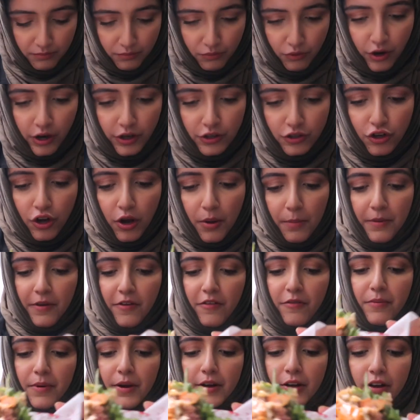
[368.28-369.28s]
But I've got a beef
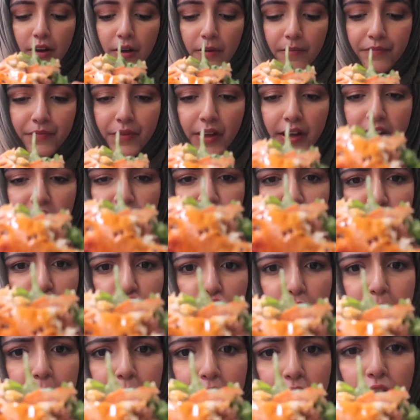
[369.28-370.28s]
burger, and it is
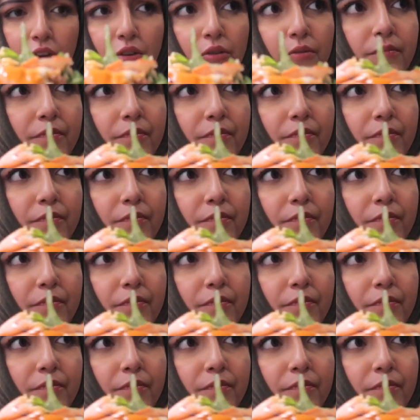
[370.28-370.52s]
dripping though.